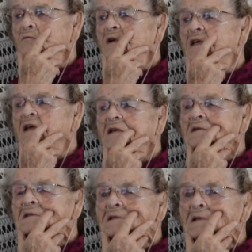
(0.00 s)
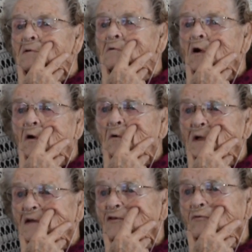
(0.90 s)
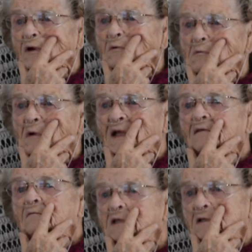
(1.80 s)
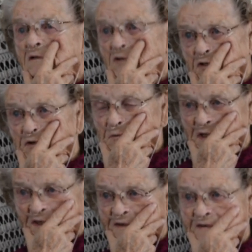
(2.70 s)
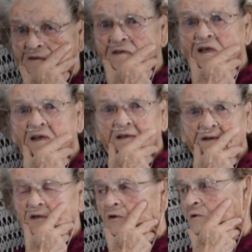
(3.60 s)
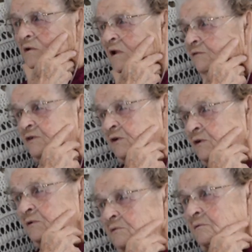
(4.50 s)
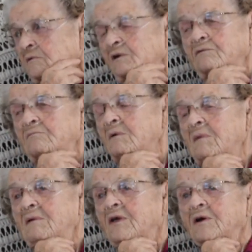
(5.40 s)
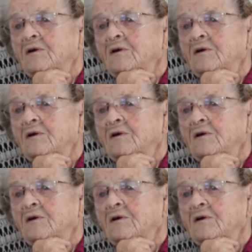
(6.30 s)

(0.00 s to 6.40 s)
weekends in a row, and everywhere we went, we took her with us, and loved her. Loved my mother.